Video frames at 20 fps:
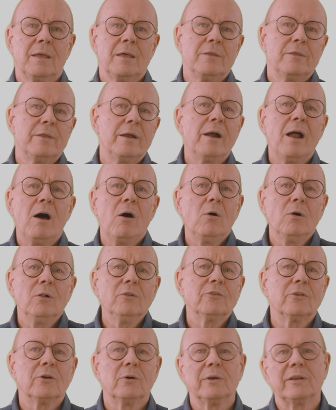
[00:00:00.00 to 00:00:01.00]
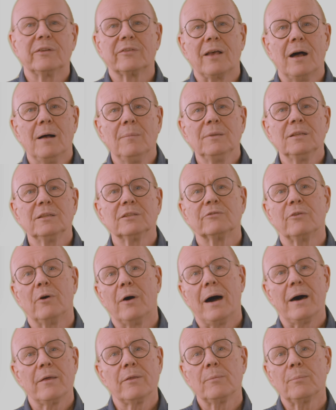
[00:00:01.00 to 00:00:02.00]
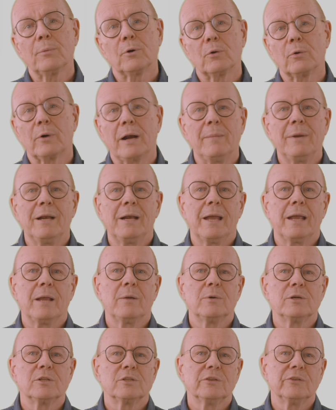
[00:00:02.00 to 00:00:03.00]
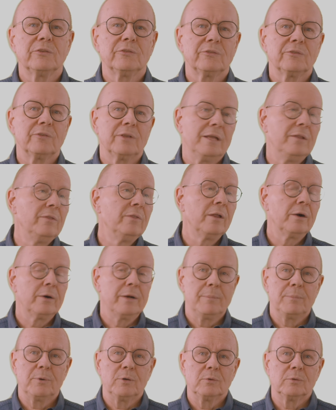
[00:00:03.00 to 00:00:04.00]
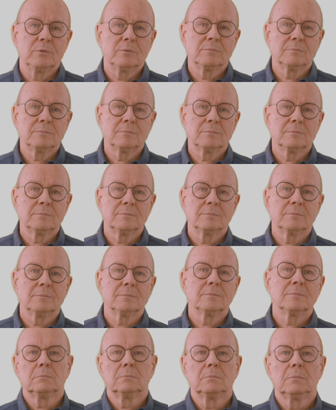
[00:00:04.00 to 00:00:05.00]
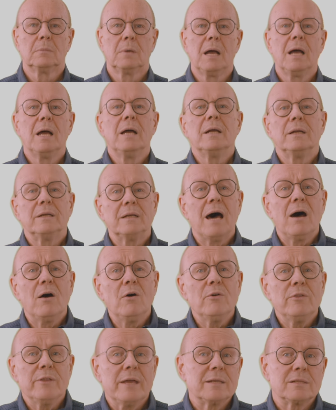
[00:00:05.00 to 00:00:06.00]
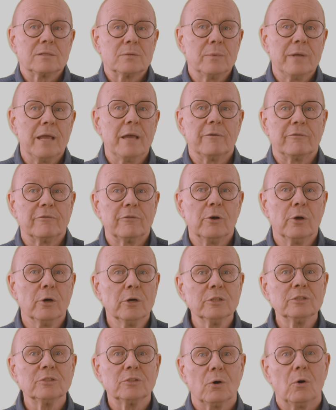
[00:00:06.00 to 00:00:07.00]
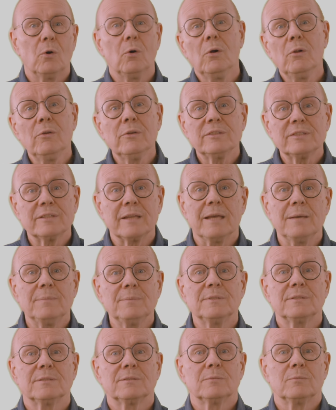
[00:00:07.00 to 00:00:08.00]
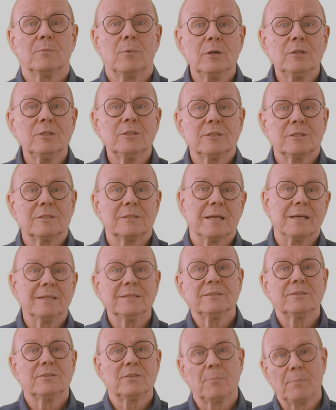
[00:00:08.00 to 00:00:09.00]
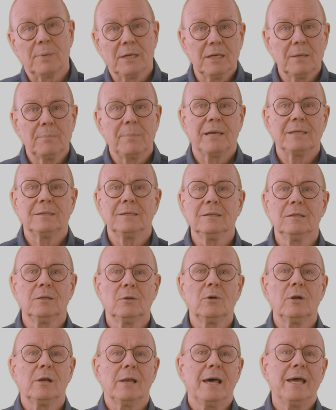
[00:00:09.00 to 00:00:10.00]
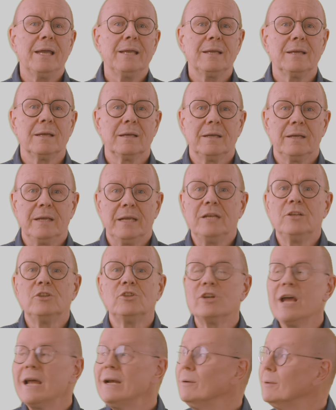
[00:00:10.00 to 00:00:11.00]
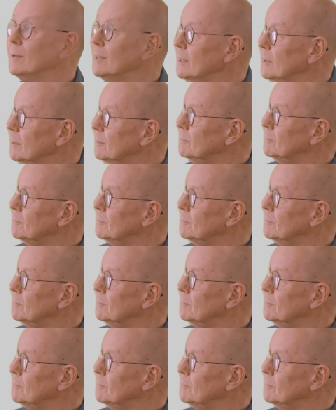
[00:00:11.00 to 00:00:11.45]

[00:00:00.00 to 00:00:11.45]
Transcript: There are also examples for other programming languages in the repo. Now that we have learned all the steps, what does the builder pattern look like in general?